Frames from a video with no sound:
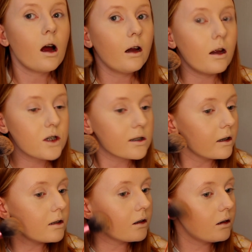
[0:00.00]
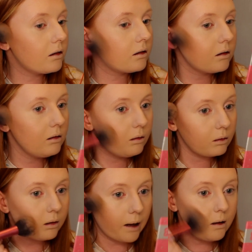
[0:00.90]
and I just like to
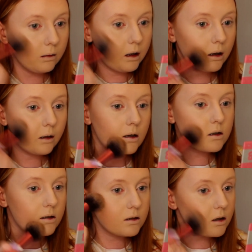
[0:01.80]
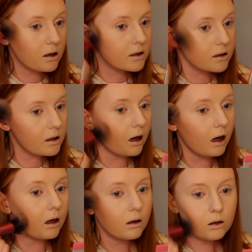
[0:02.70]
lightly kind of dust
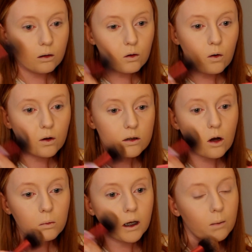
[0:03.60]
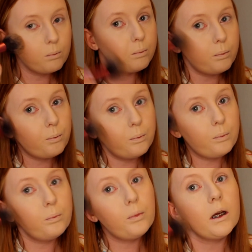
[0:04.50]
that over the top, like I'm
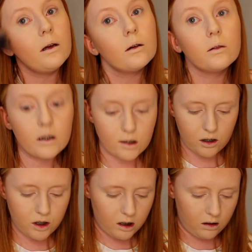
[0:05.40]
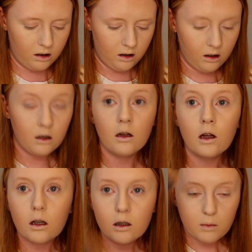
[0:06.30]
barely touching
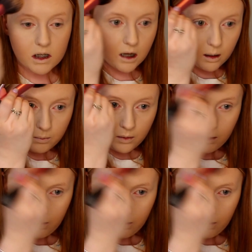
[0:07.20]
my skin.